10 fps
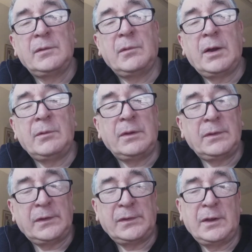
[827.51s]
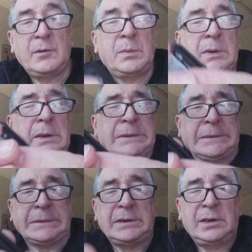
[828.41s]
Why won't this open?
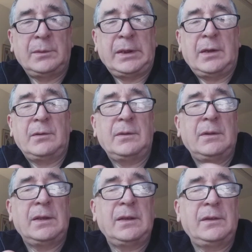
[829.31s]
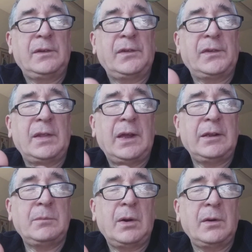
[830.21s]
There we go. It's a
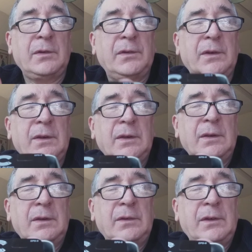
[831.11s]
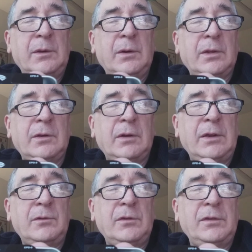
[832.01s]
slide box. So here are the
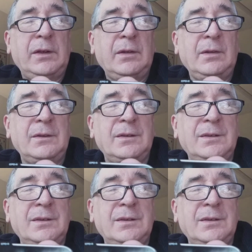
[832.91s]
great reveal.